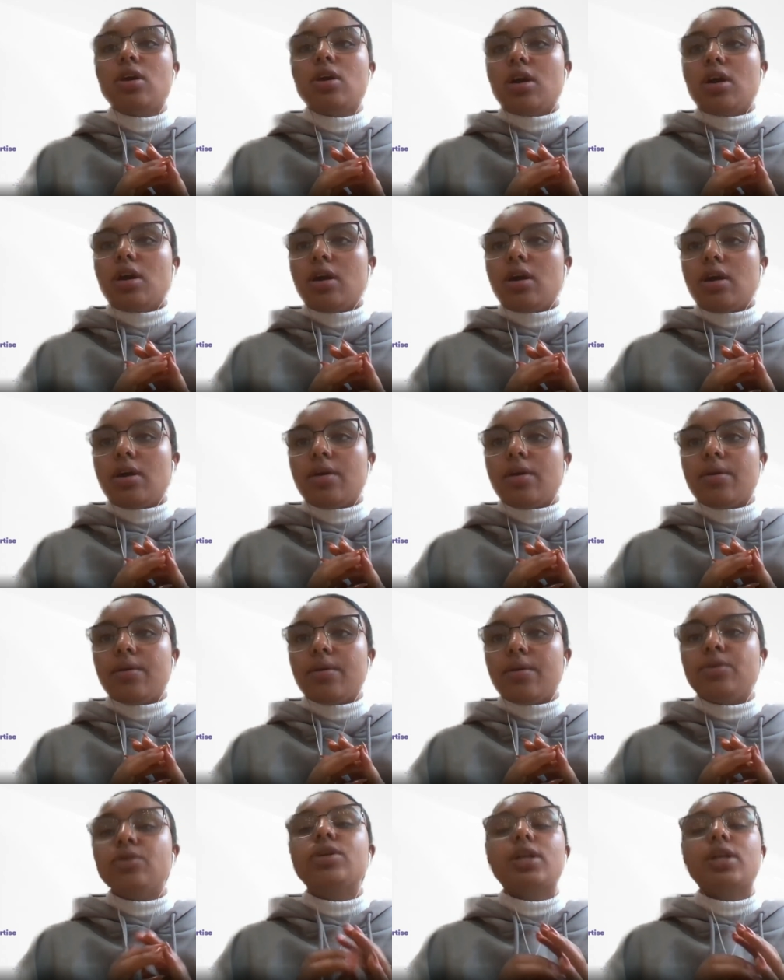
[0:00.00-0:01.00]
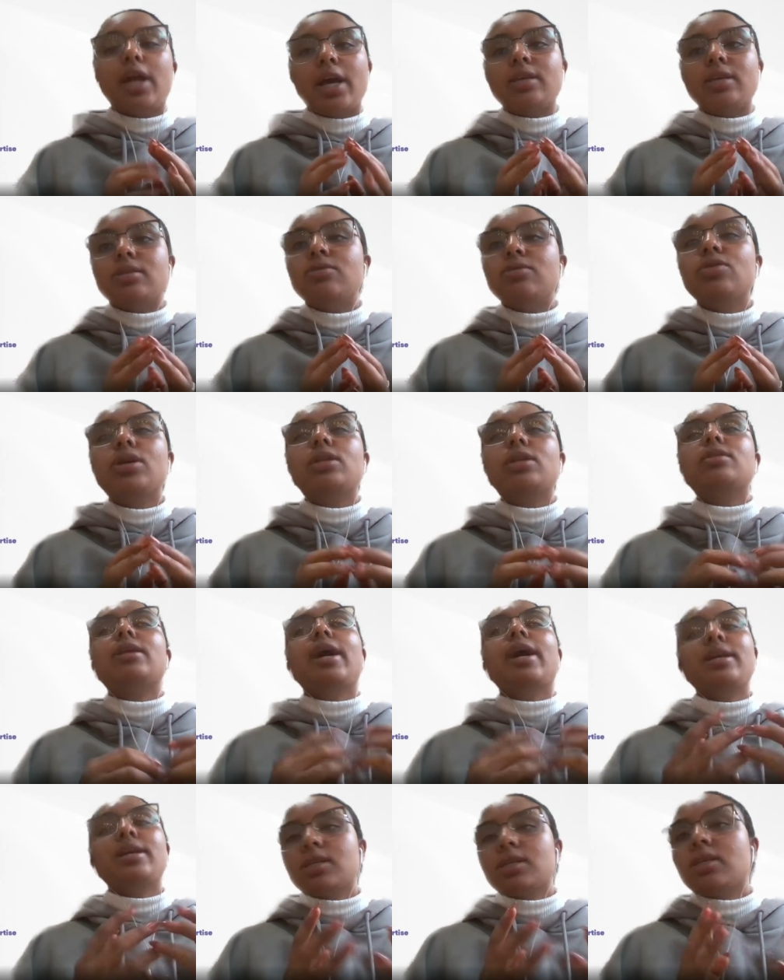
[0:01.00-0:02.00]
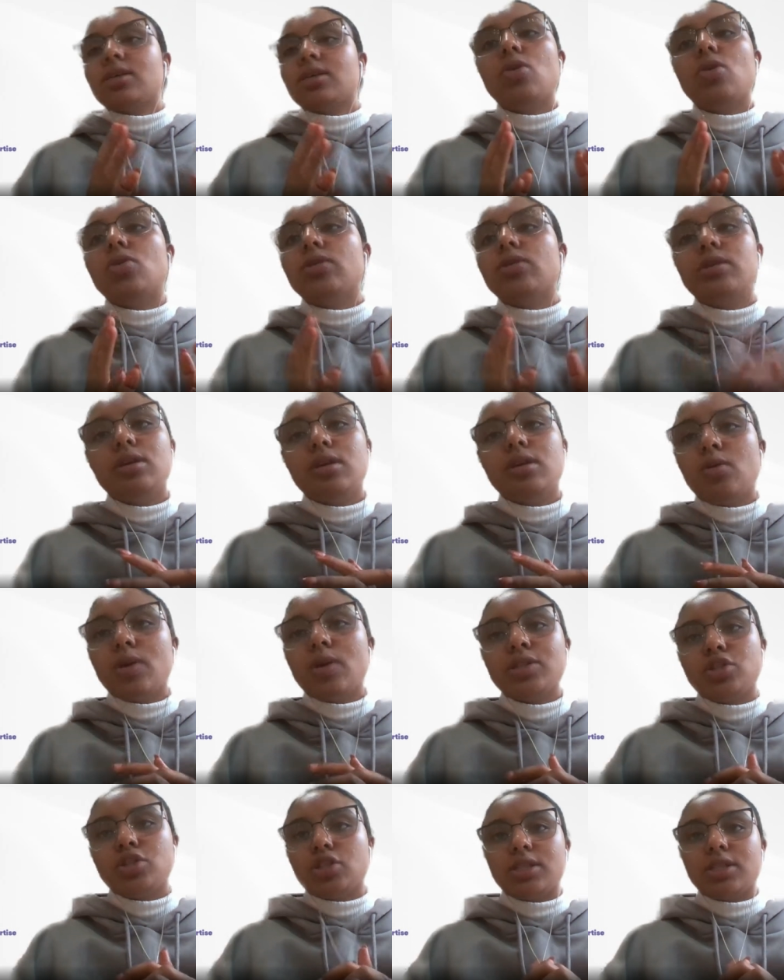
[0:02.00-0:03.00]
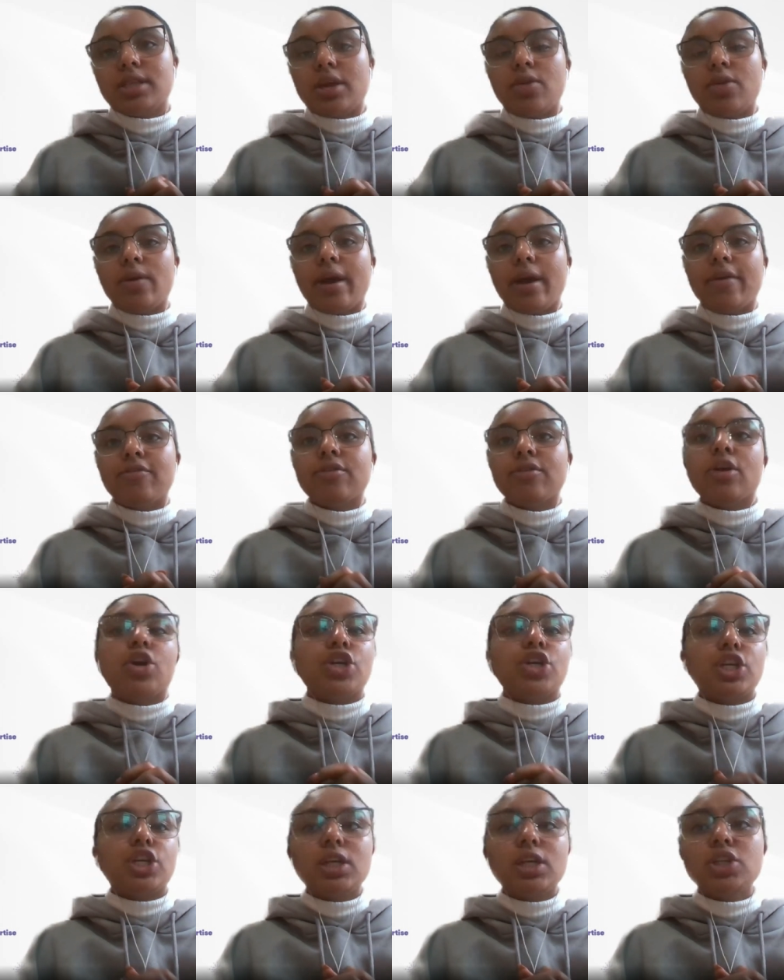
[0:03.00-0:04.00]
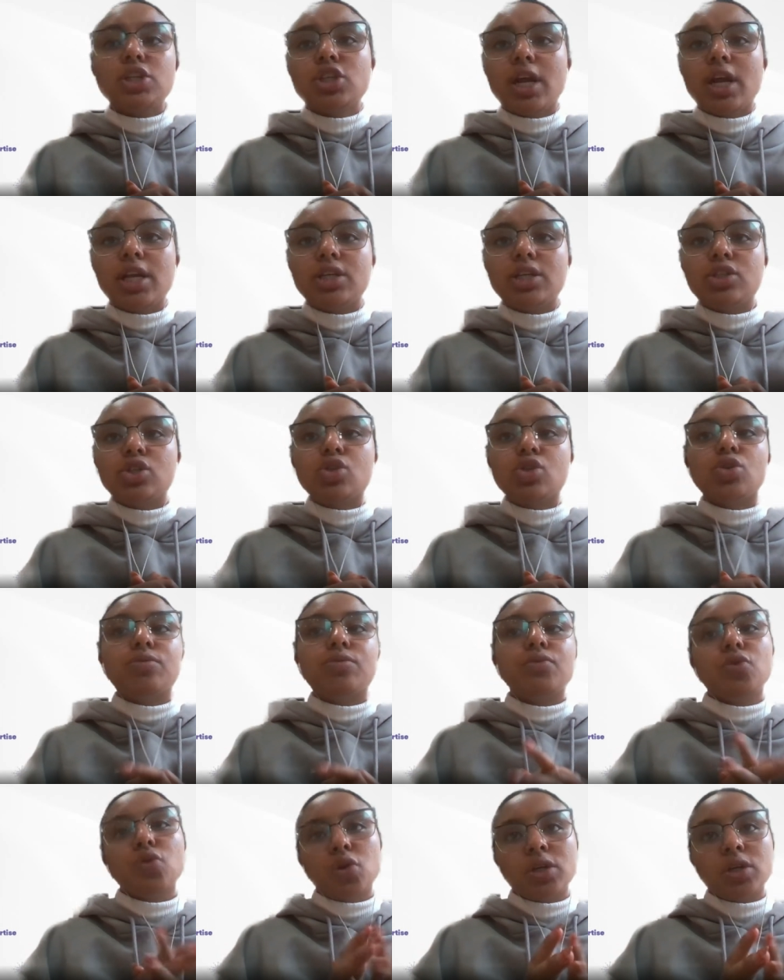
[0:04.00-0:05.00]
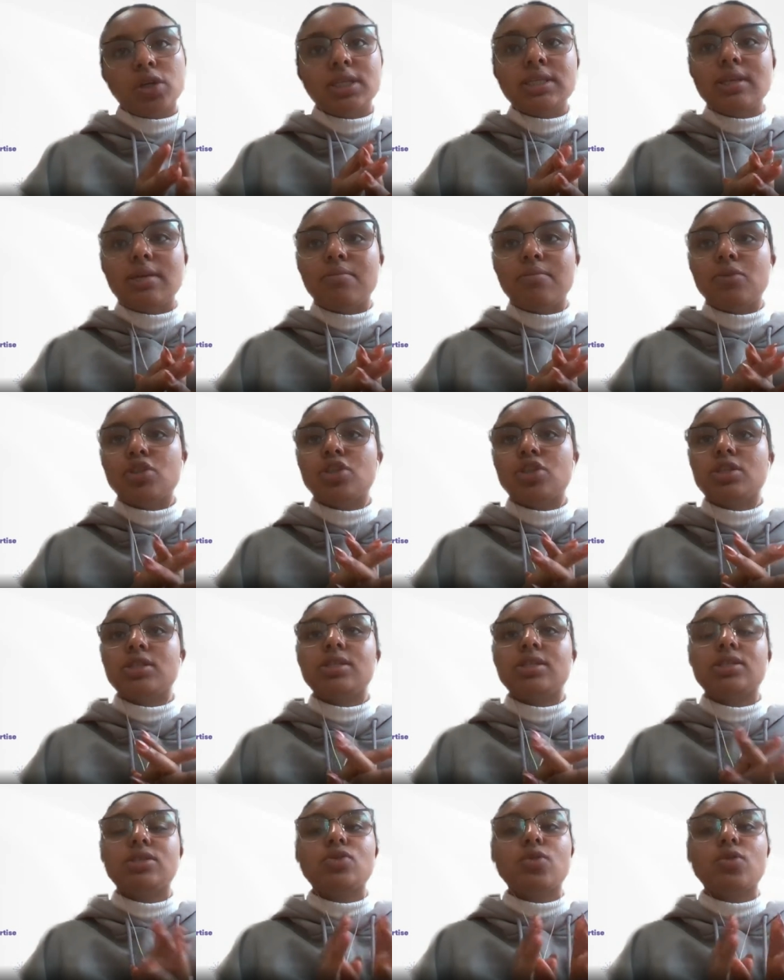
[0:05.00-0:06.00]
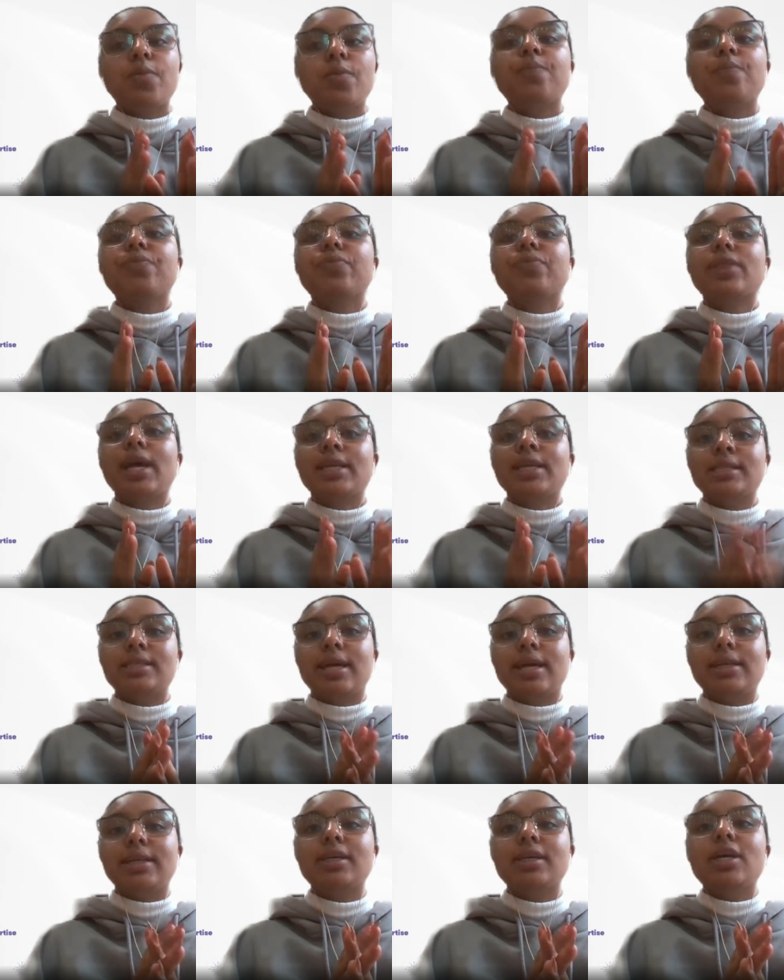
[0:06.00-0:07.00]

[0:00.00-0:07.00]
uh, you can uh, you can ask all the questions that you have regarding the challenge could be or the submissions so that's that